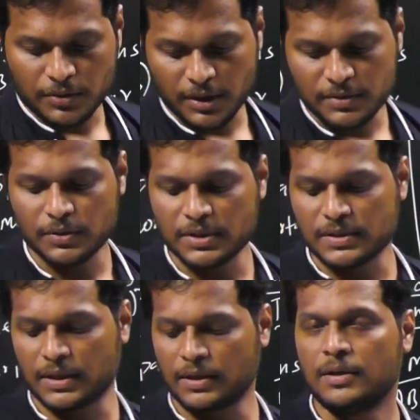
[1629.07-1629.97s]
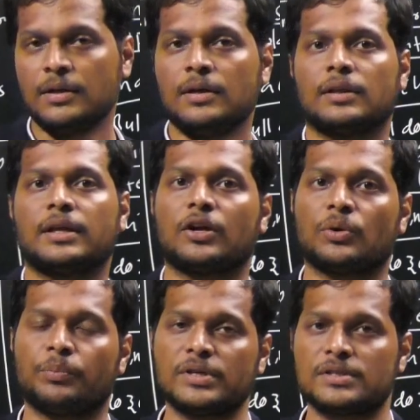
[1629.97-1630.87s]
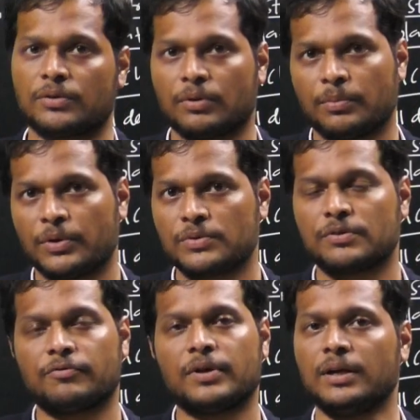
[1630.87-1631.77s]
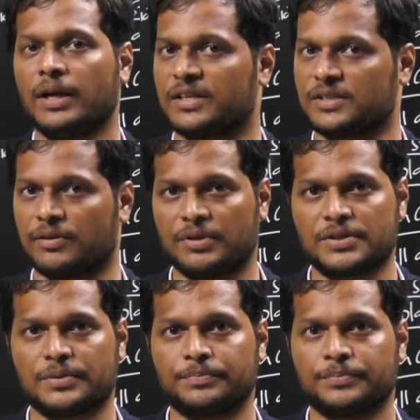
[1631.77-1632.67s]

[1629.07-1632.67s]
Okay, so these are the equipment that will be used for excavation.